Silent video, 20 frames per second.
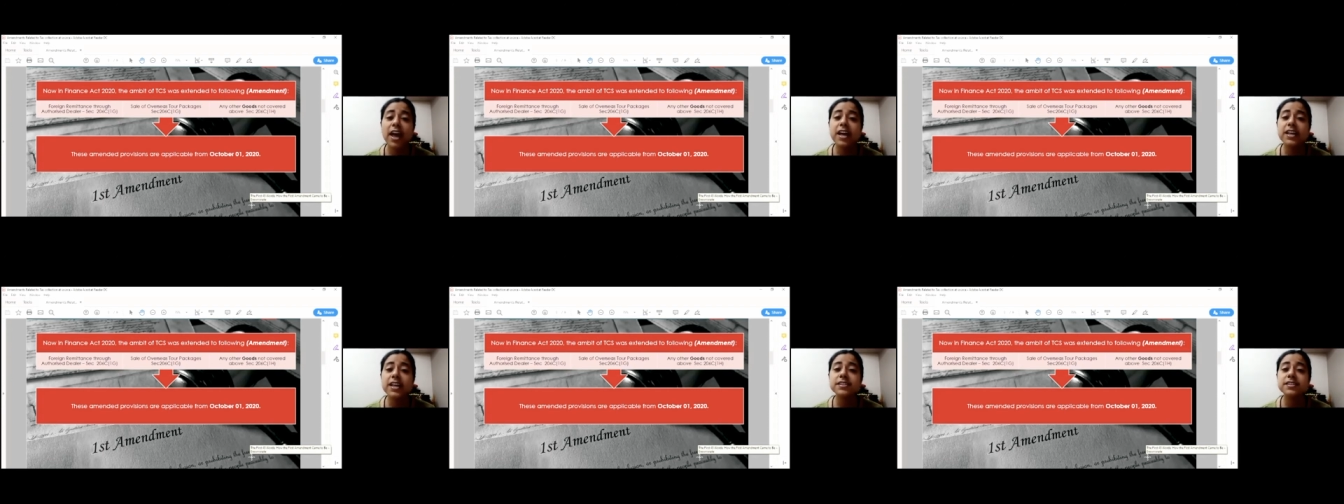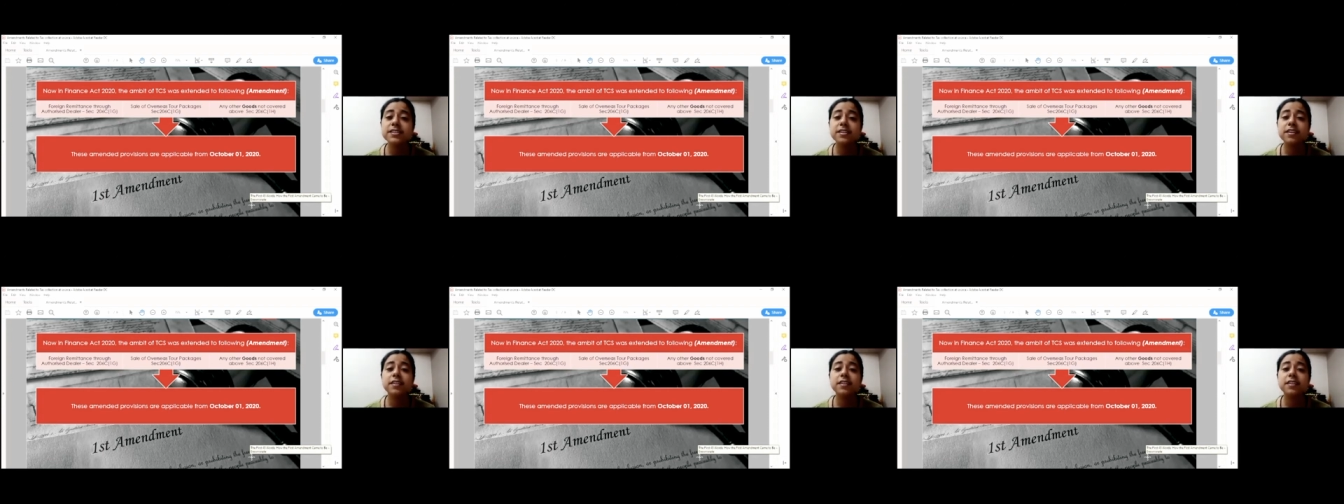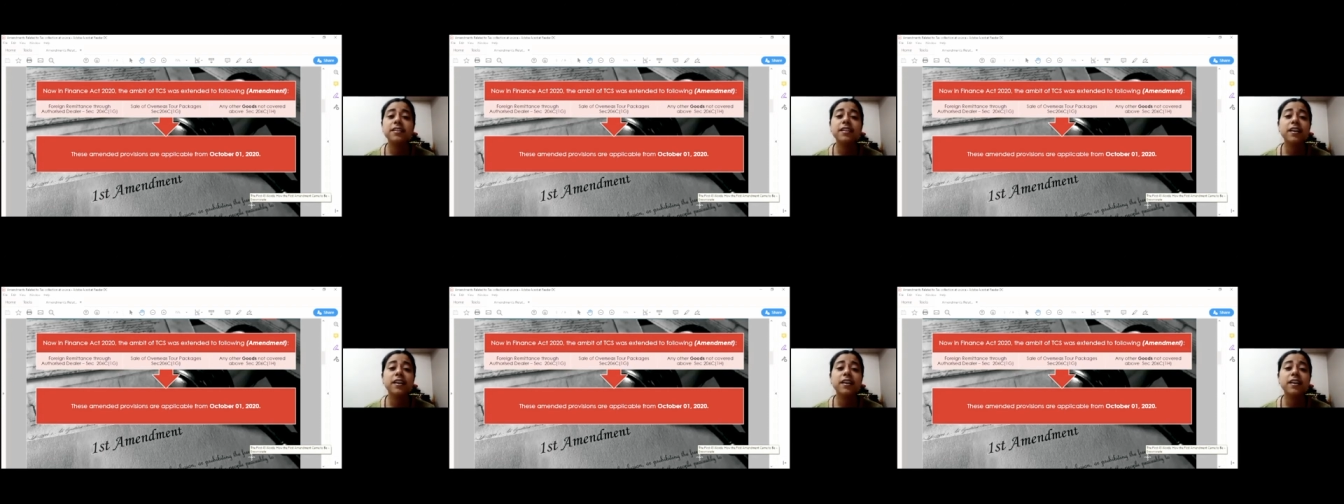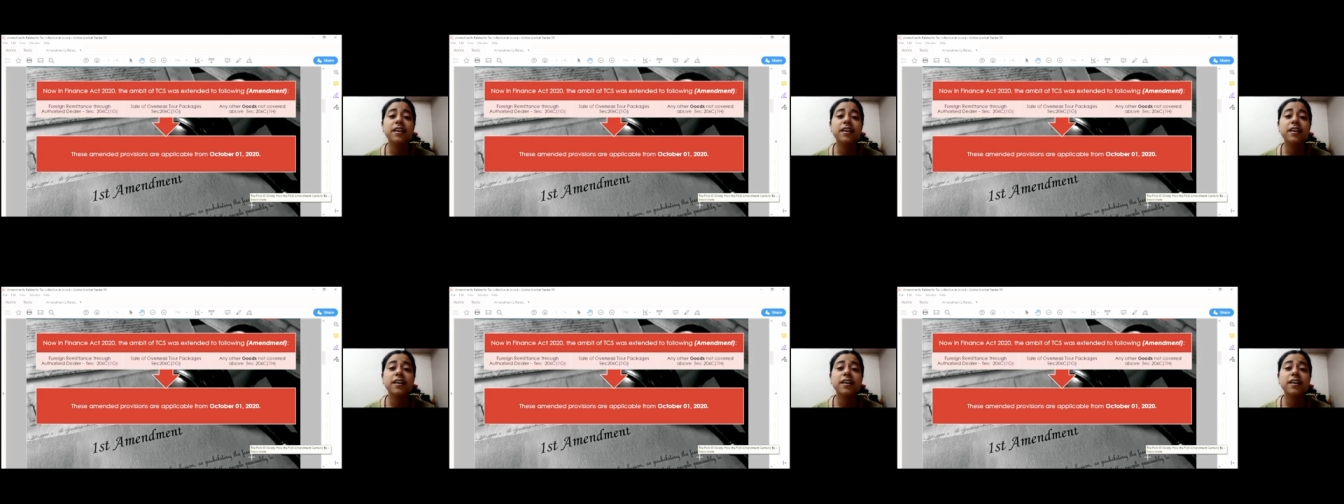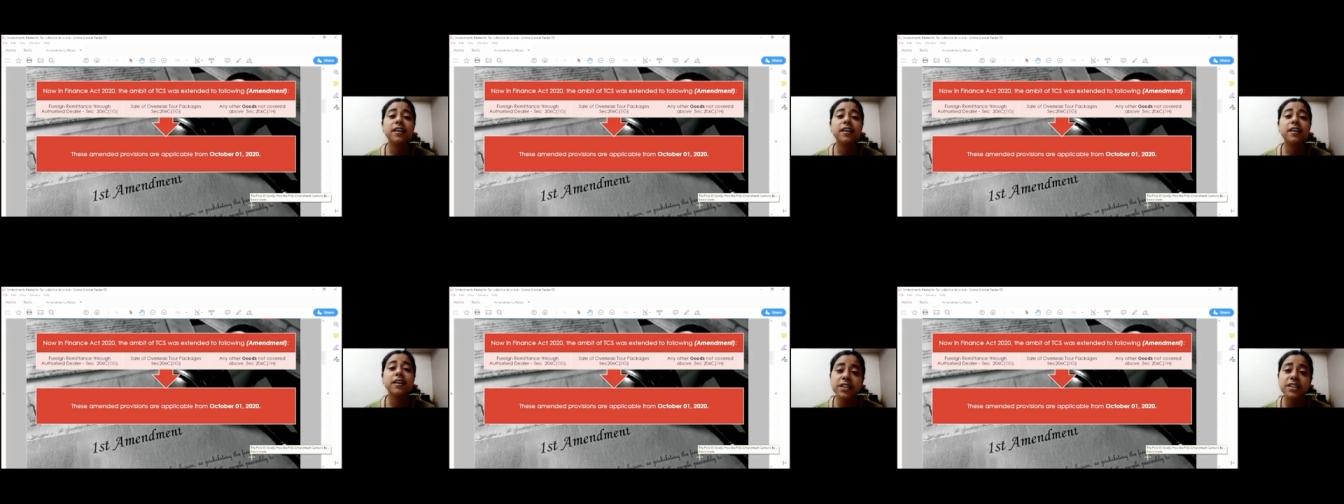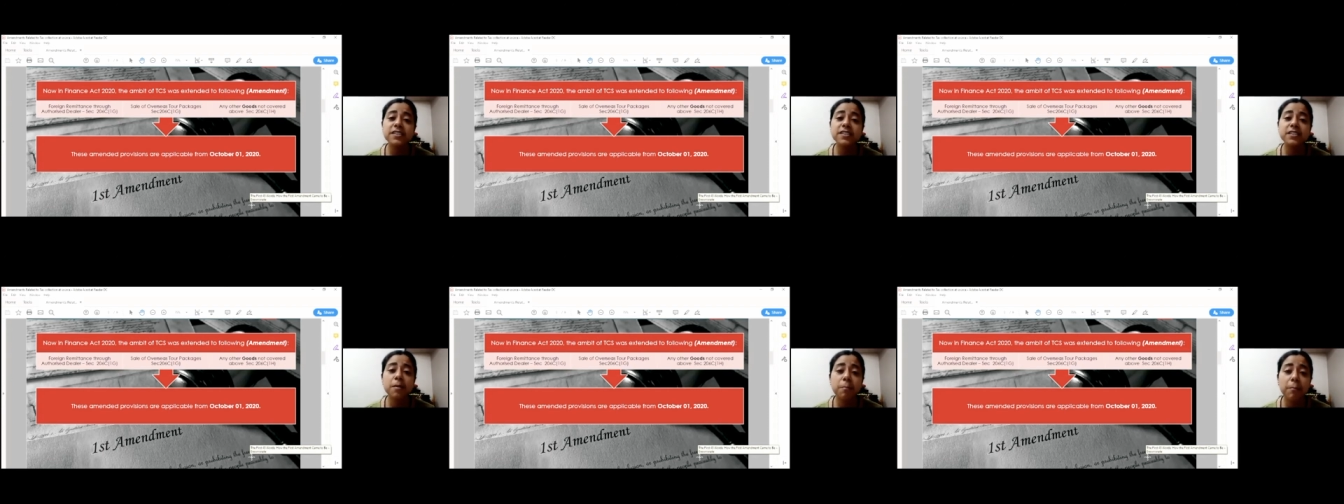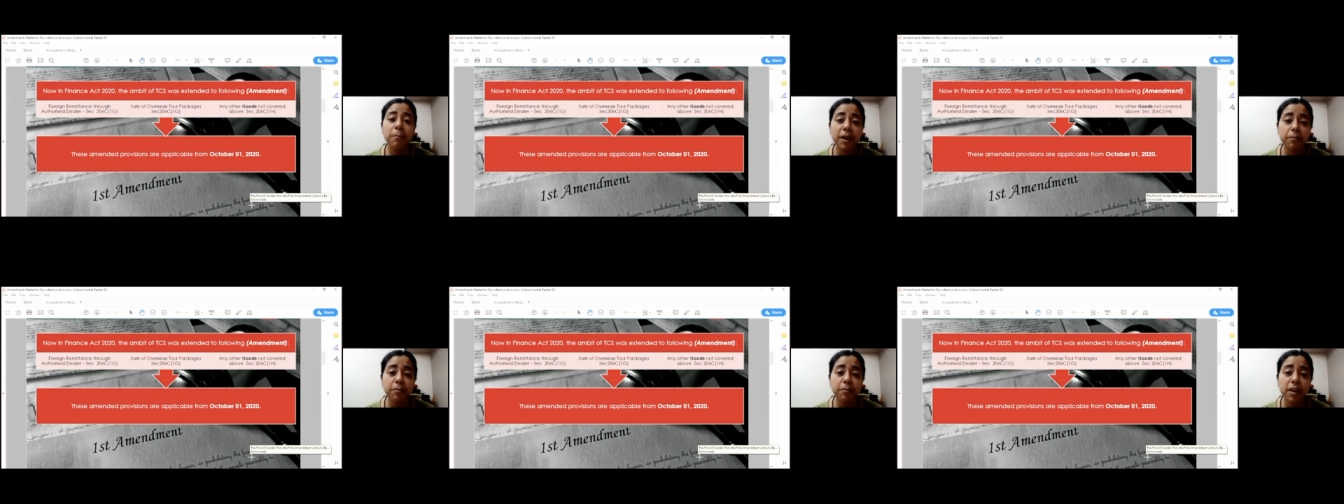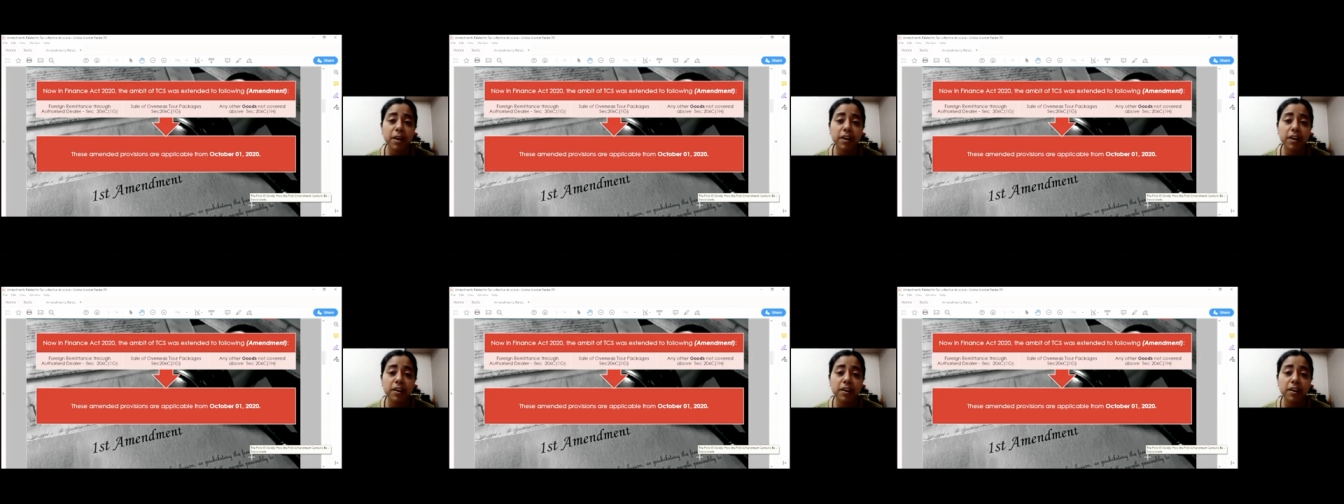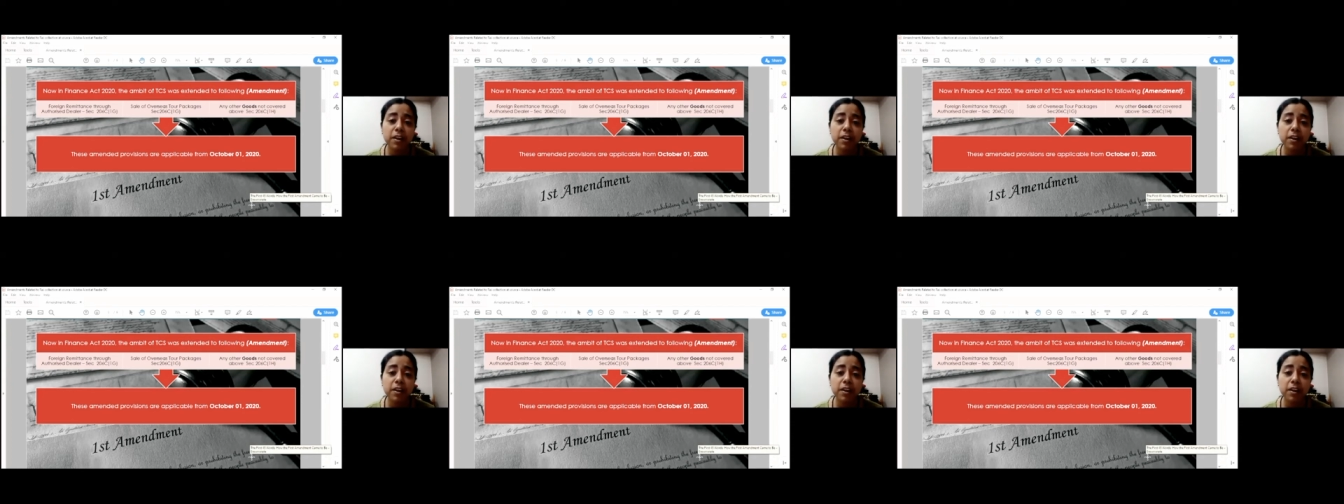As the government with this amendment